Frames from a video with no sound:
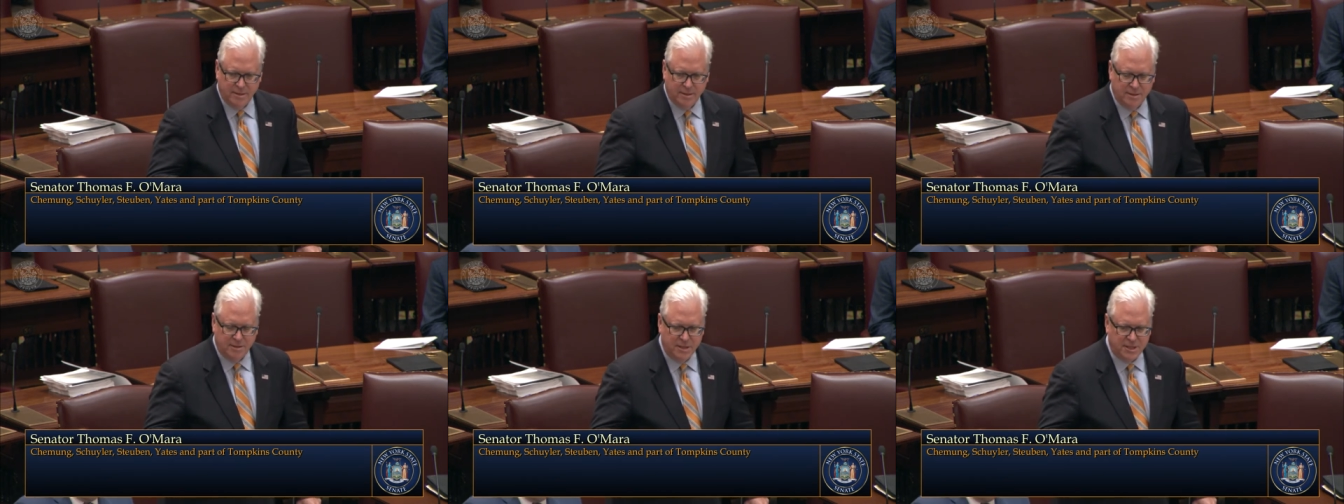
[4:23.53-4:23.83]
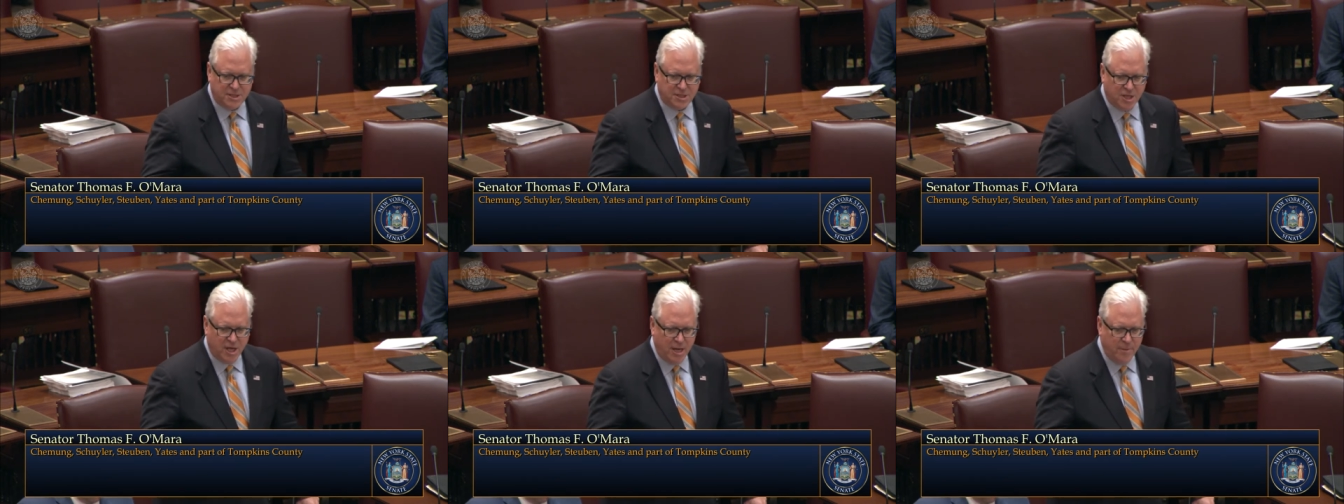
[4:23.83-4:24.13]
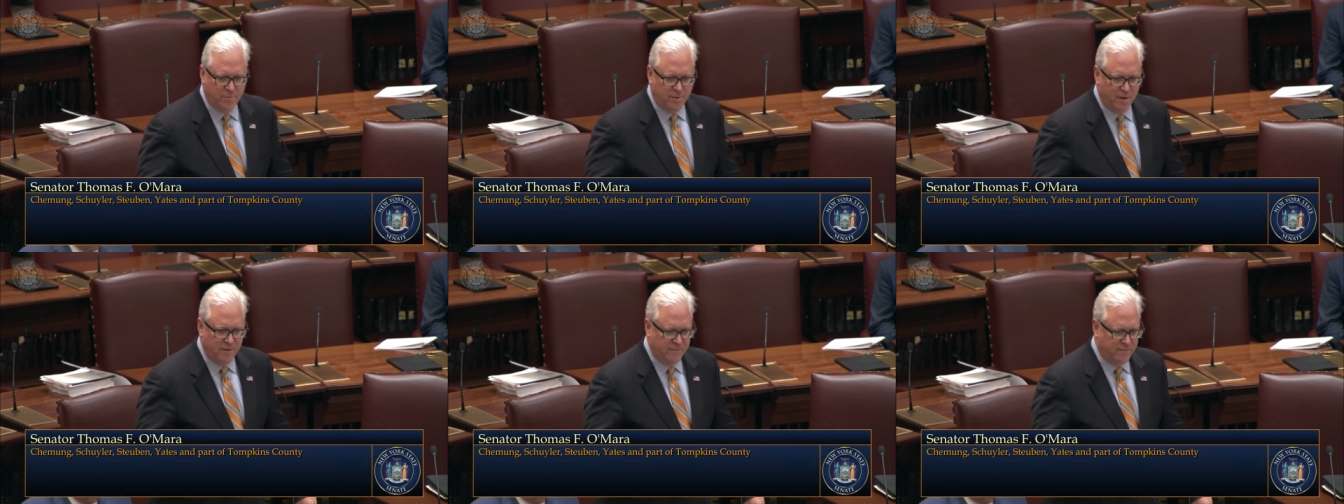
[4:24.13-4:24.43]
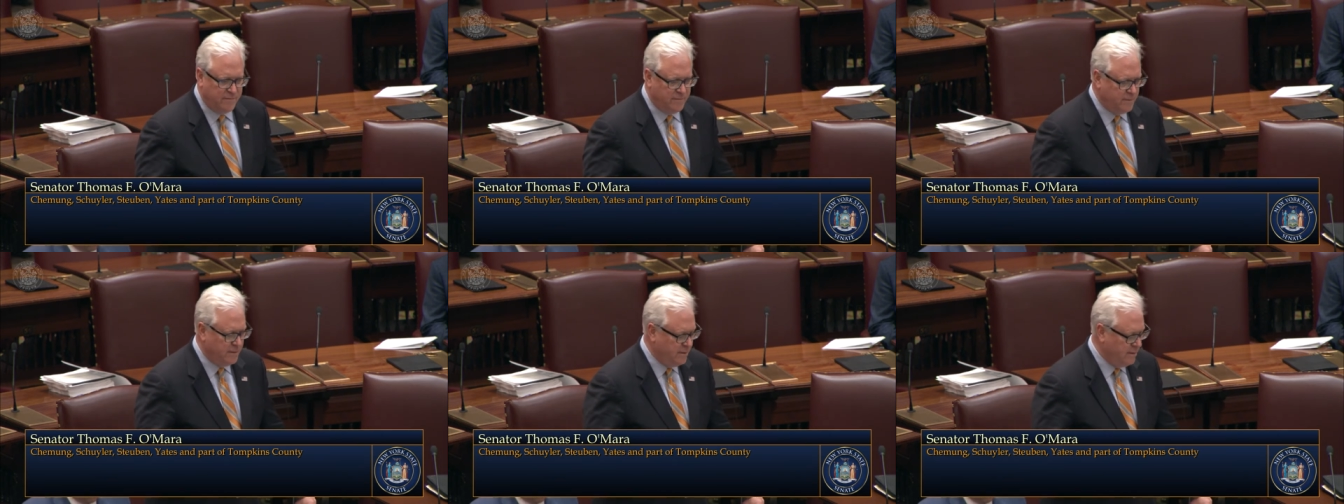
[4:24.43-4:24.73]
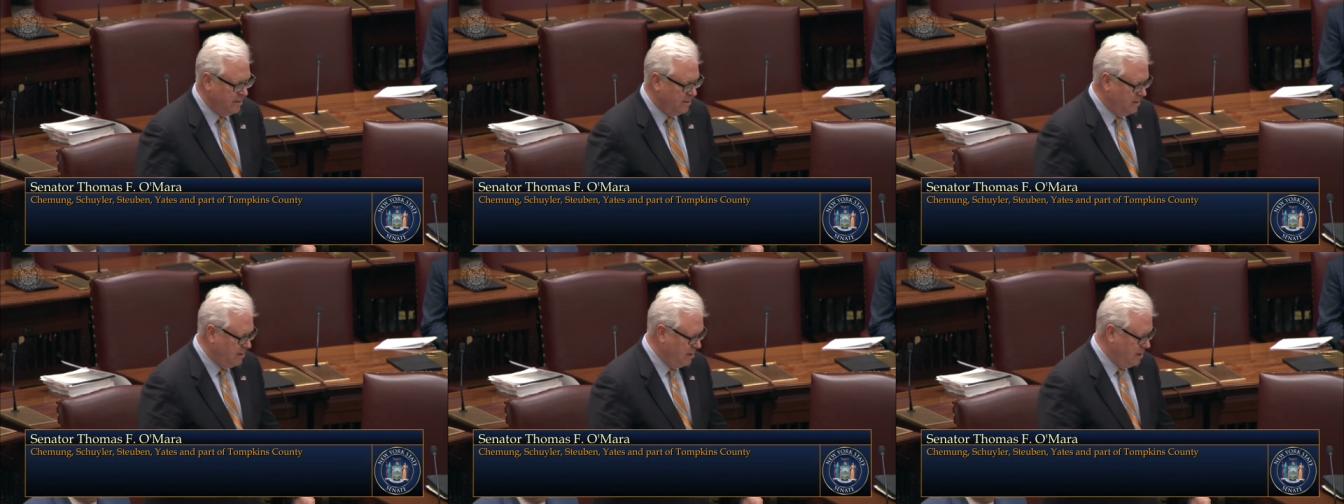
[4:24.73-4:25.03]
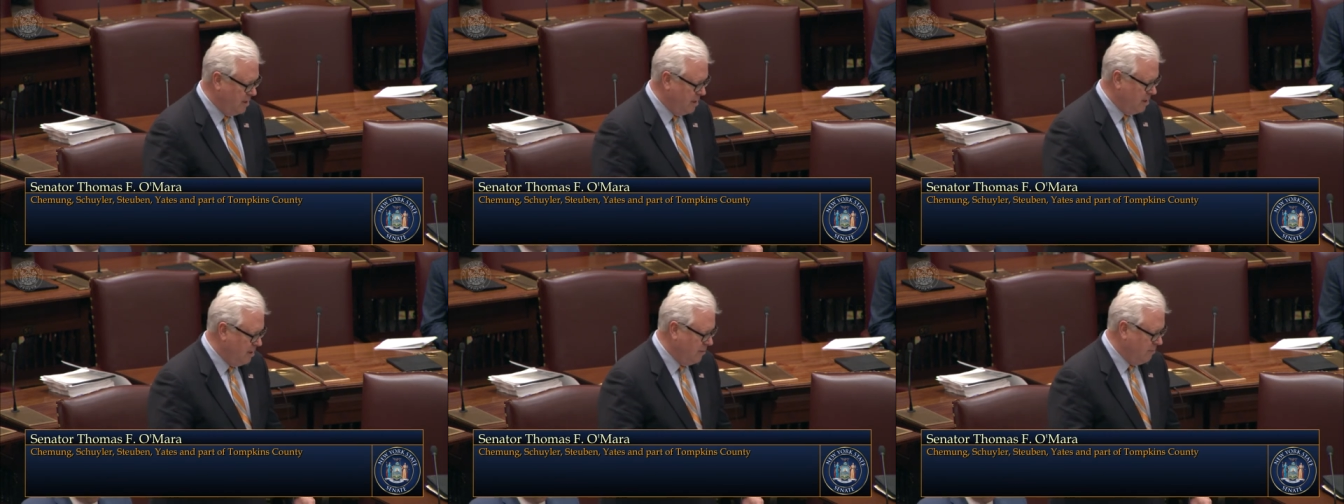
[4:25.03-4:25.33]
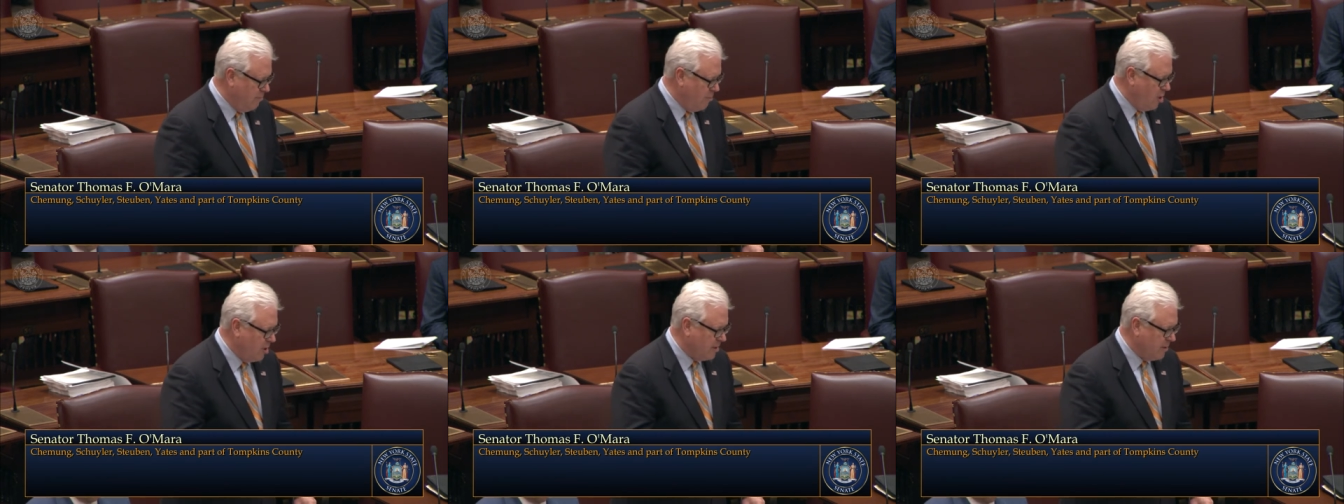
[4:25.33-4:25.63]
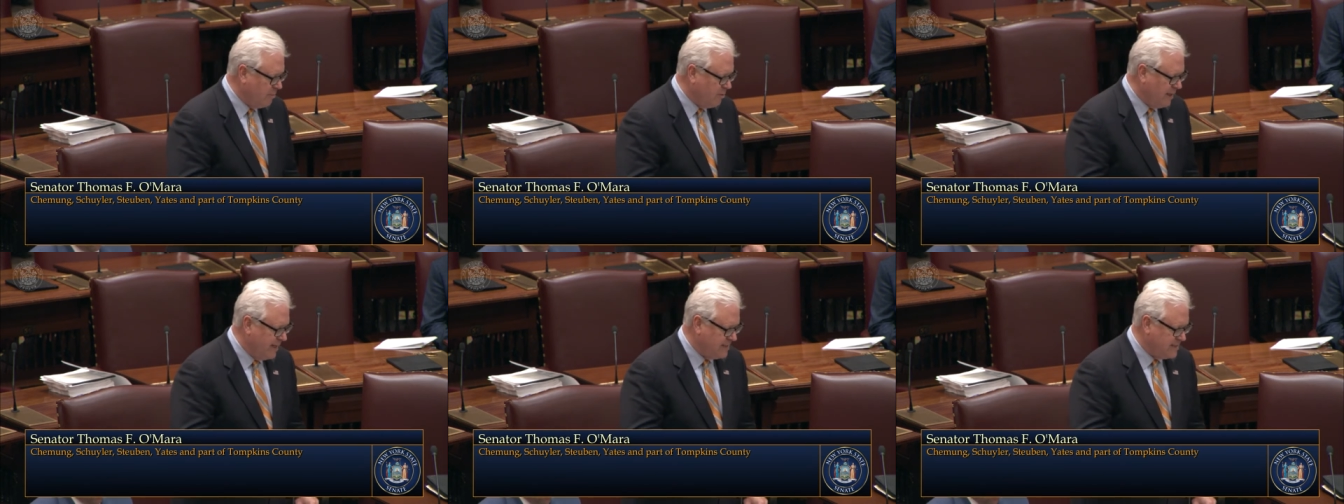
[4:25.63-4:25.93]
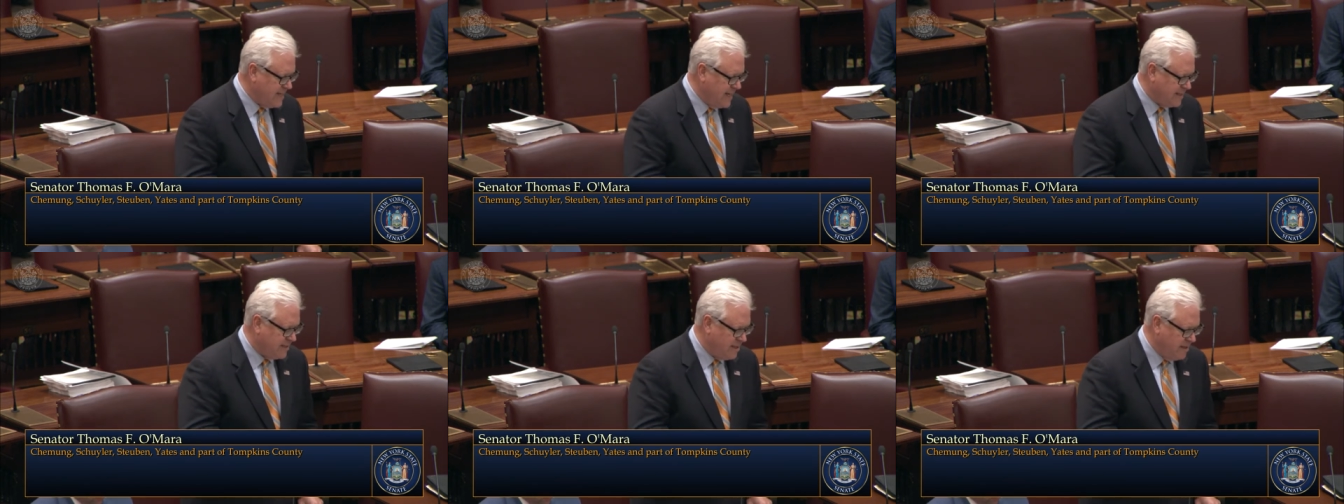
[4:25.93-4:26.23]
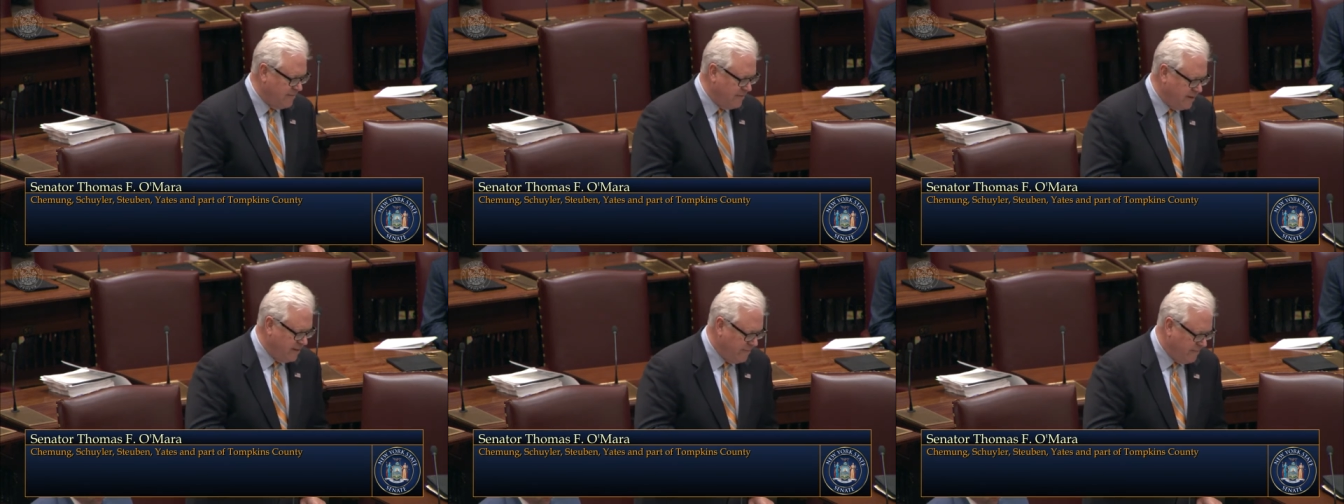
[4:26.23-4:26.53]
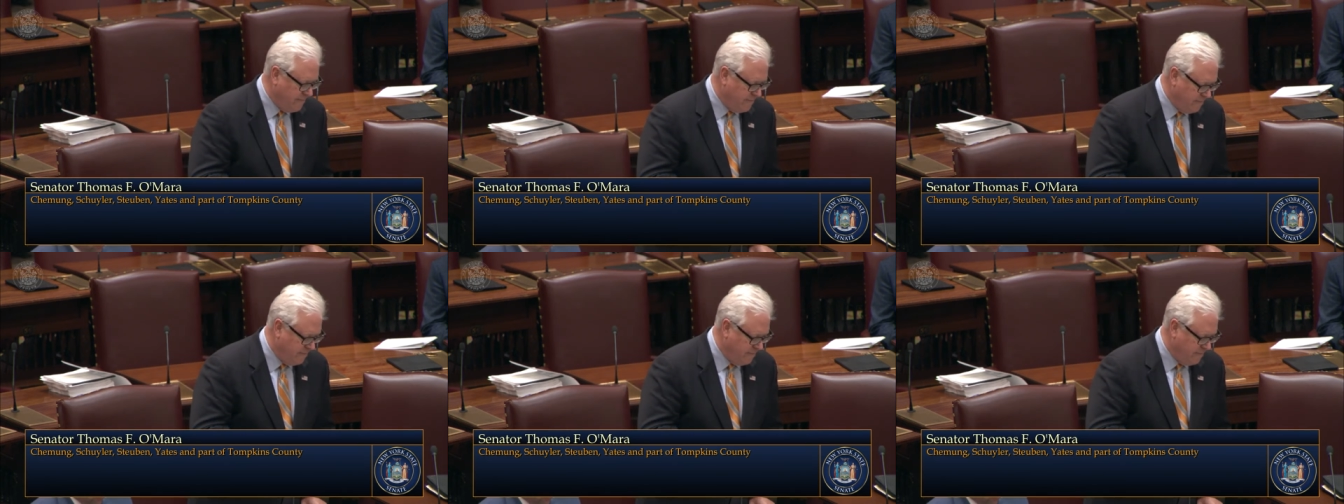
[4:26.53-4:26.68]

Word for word: this type of uh, marketplace activity.